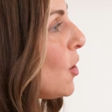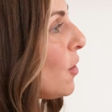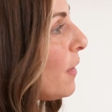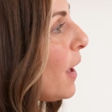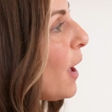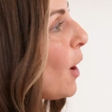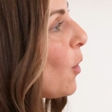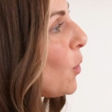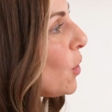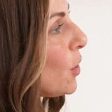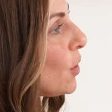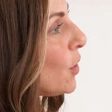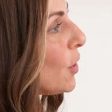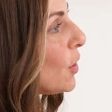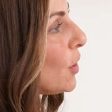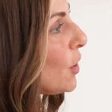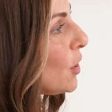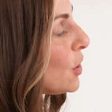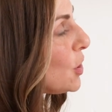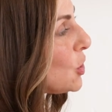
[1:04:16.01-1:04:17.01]
of our
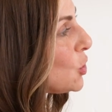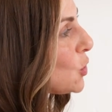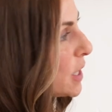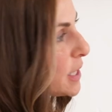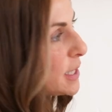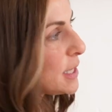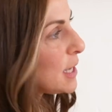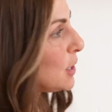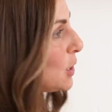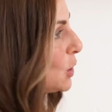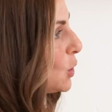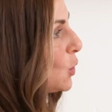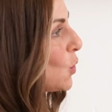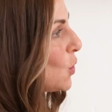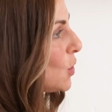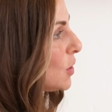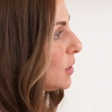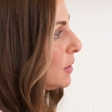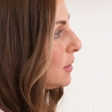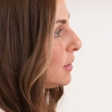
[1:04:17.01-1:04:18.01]
transcendent
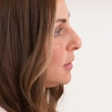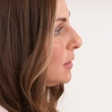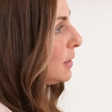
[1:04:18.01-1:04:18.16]
core.